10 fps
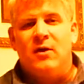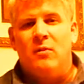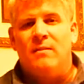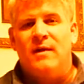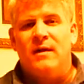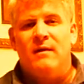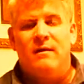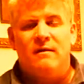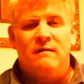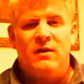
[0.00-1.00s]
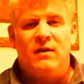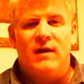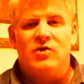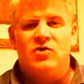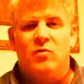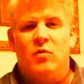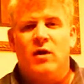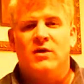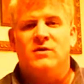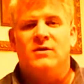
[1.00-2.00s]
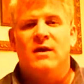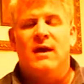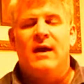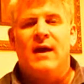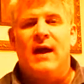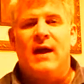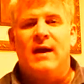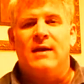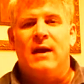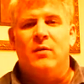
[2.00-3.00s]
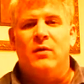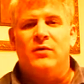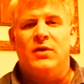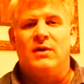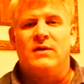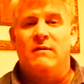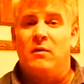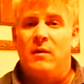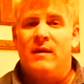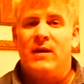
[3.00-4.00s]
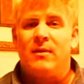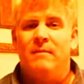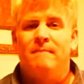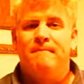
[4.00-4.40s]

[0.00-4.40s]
I hope the video lecture works, and I will talk to everyone later.